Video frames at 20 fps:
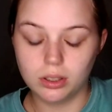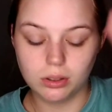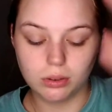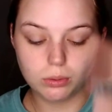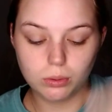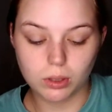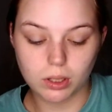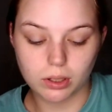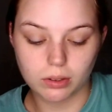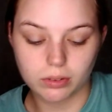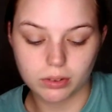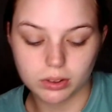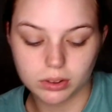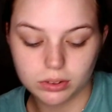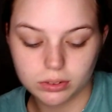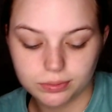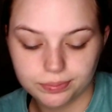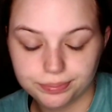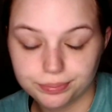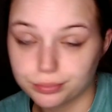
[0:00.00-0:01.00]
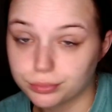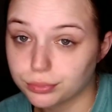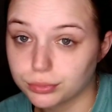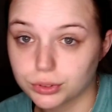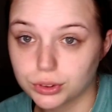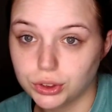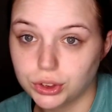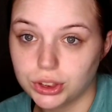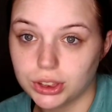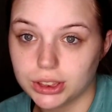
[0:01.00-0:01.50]
whatever,
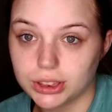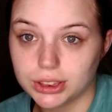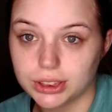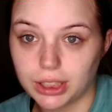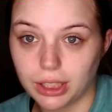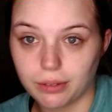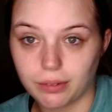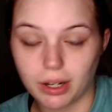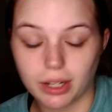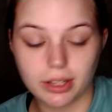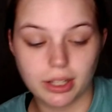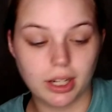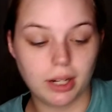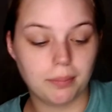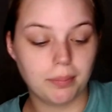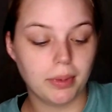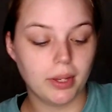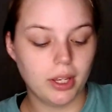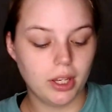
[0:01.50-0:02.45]
she can stay right there.